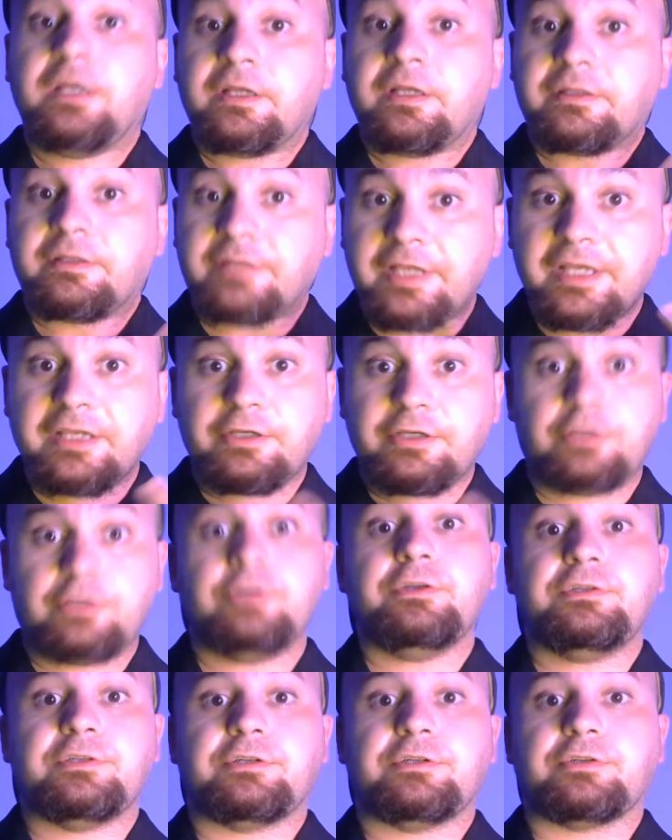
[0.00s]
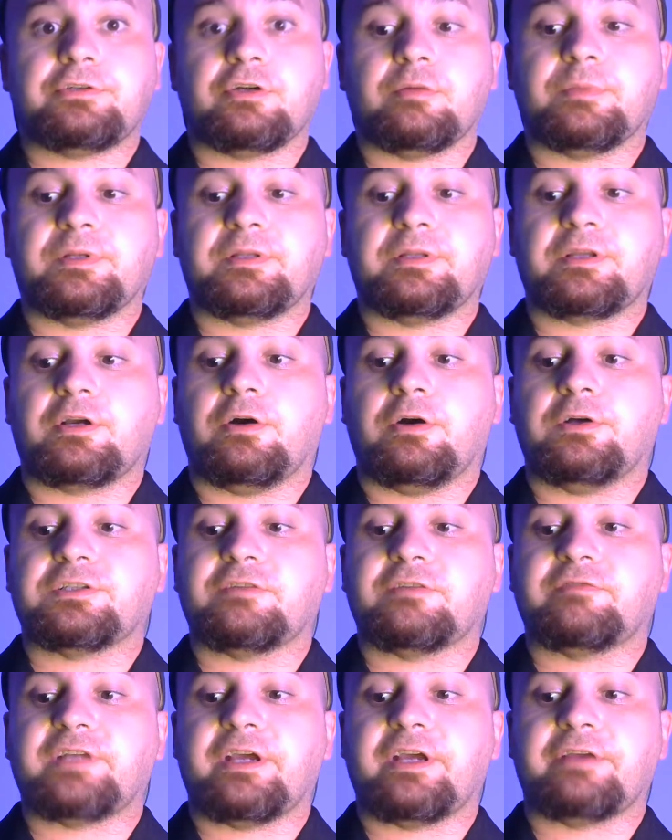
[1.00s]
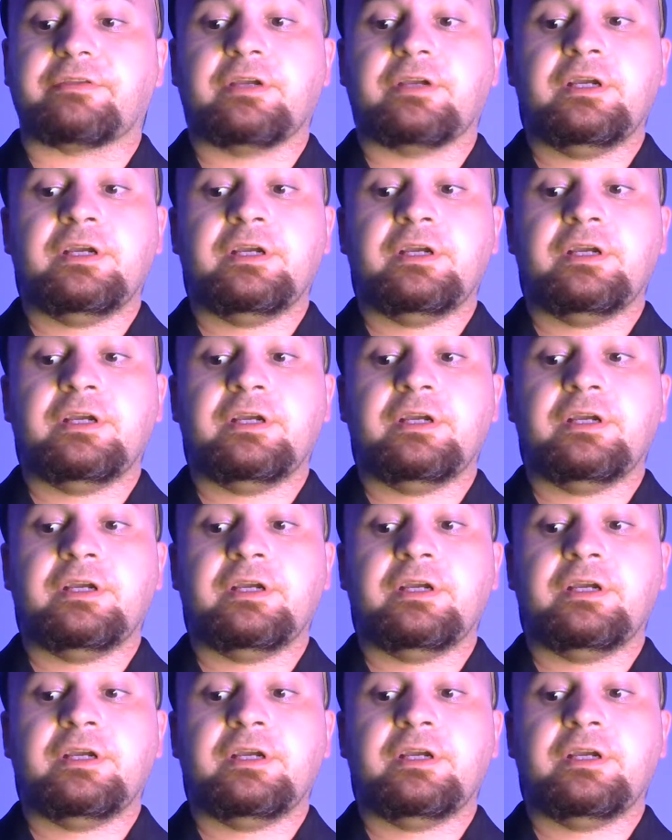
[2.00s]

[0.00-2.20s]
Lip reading: they could determine the cause of death.